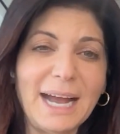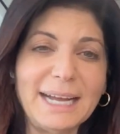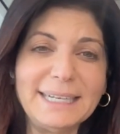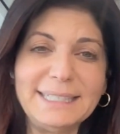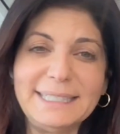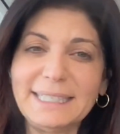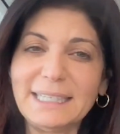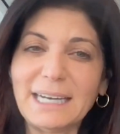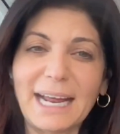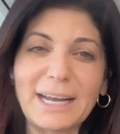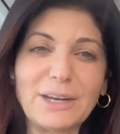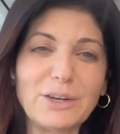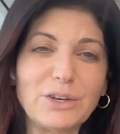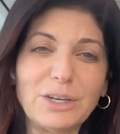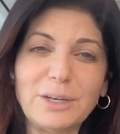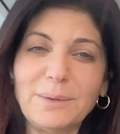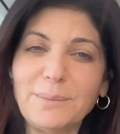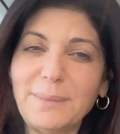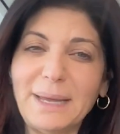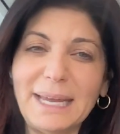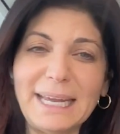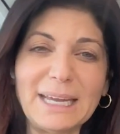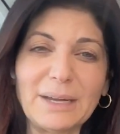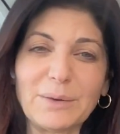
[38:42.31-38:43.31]
I
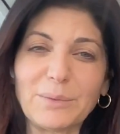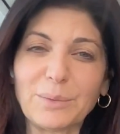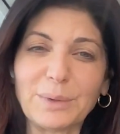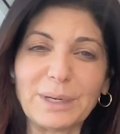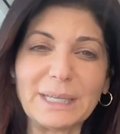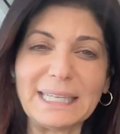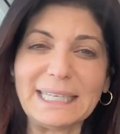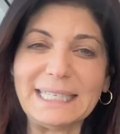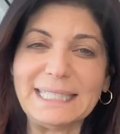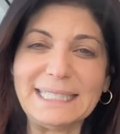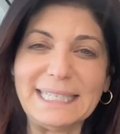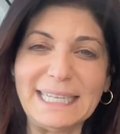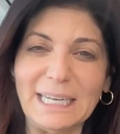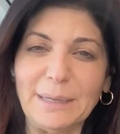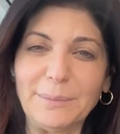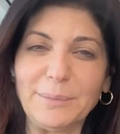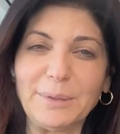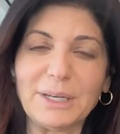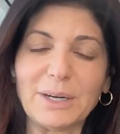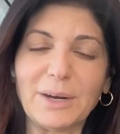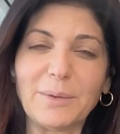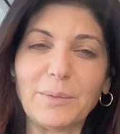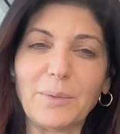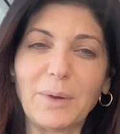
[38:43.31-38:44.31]
couldn't make it really
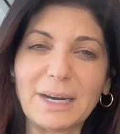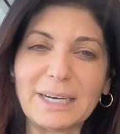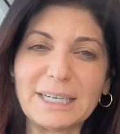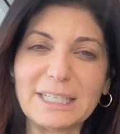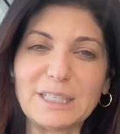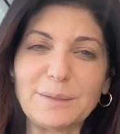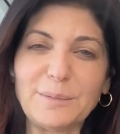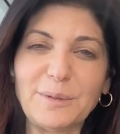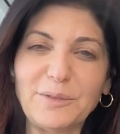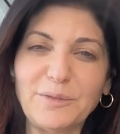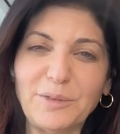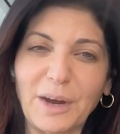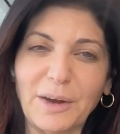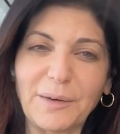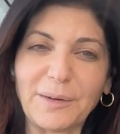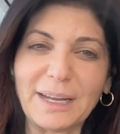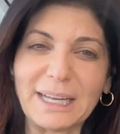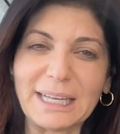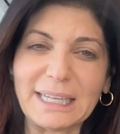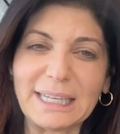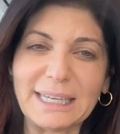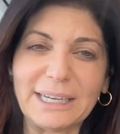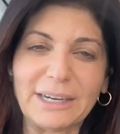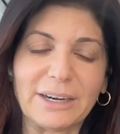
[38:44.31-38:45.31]
deep. I wanted it to be
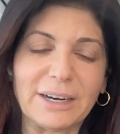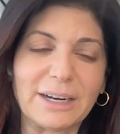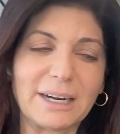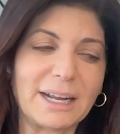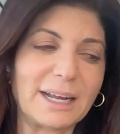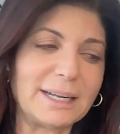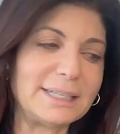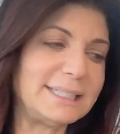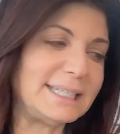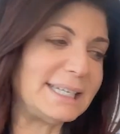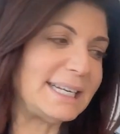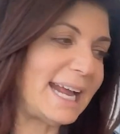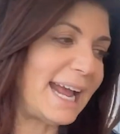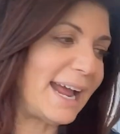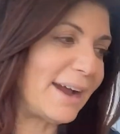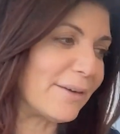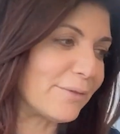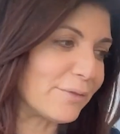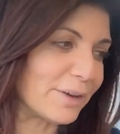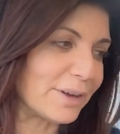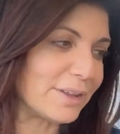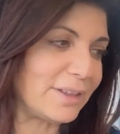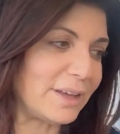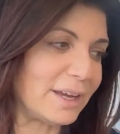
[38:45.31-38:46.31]
very clear, and I did
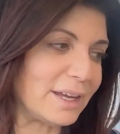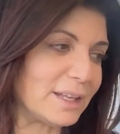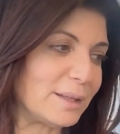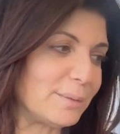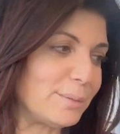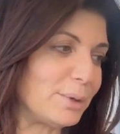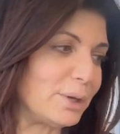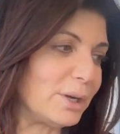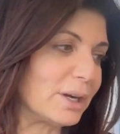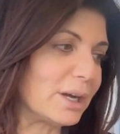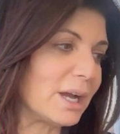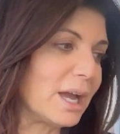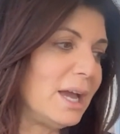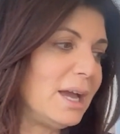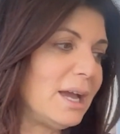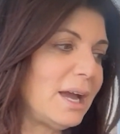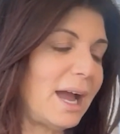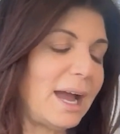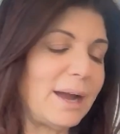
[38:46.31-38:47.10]
everything in the book.